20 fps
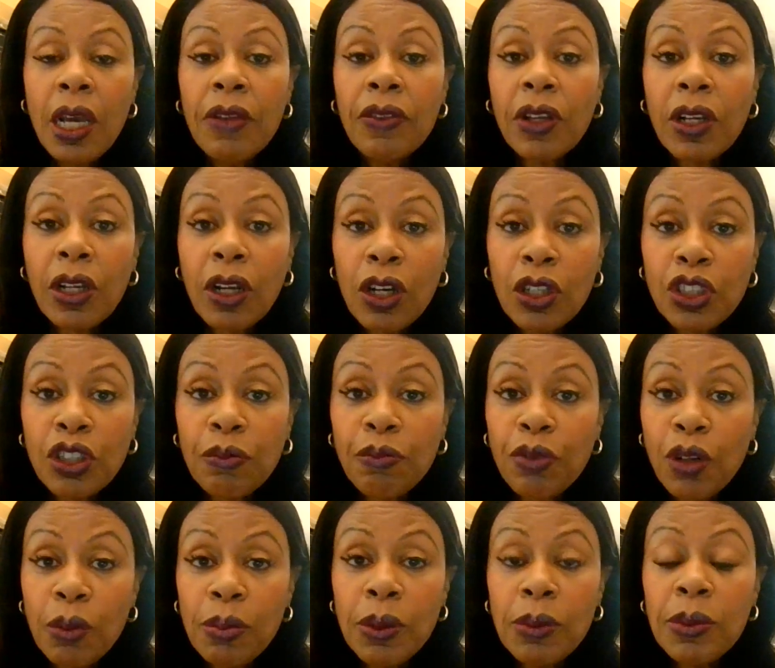The class of
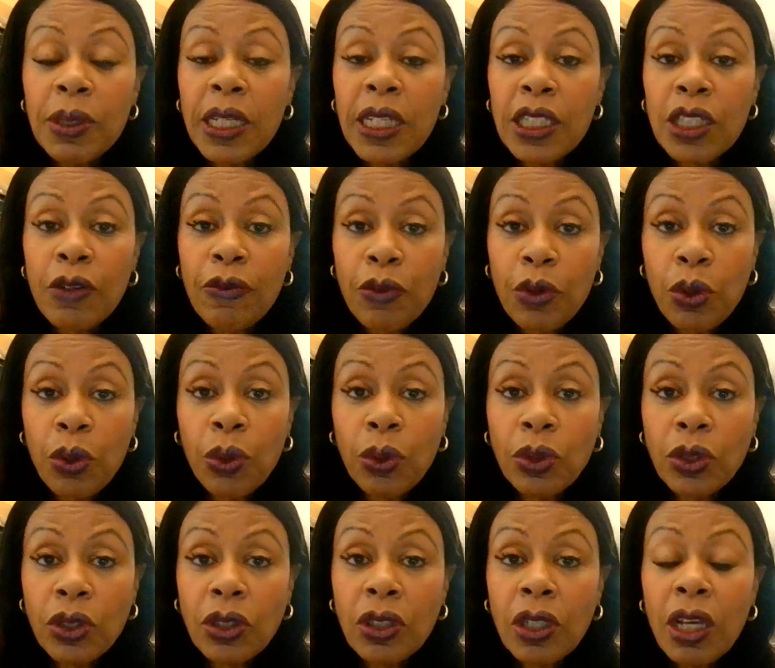problems is, of
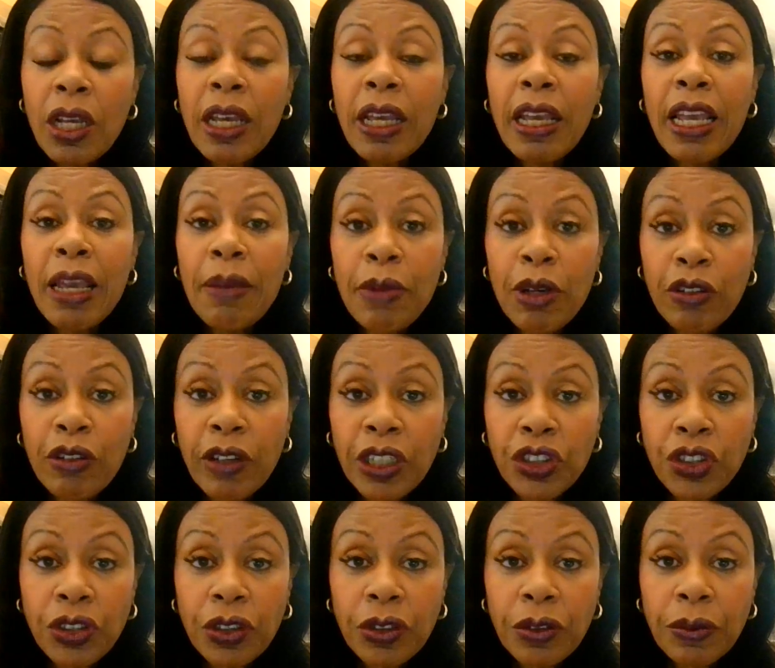course,
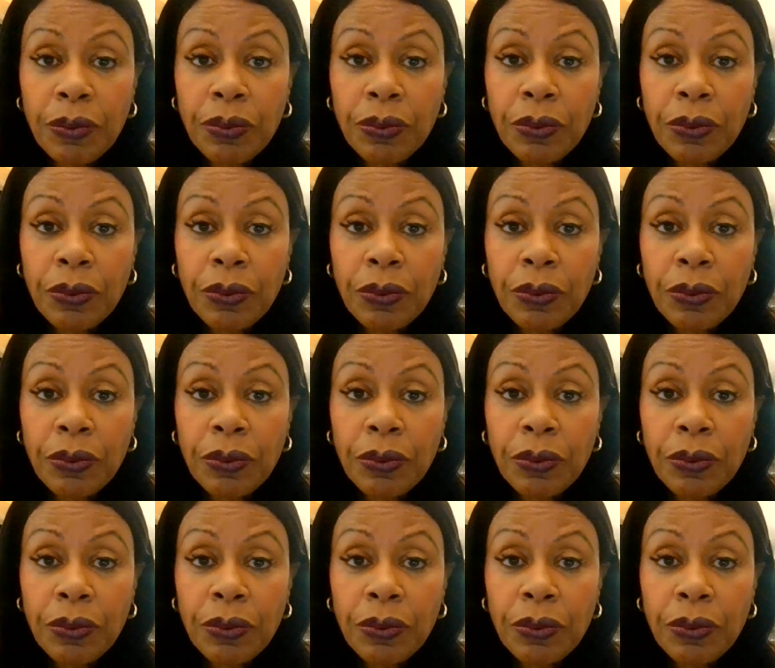immigration.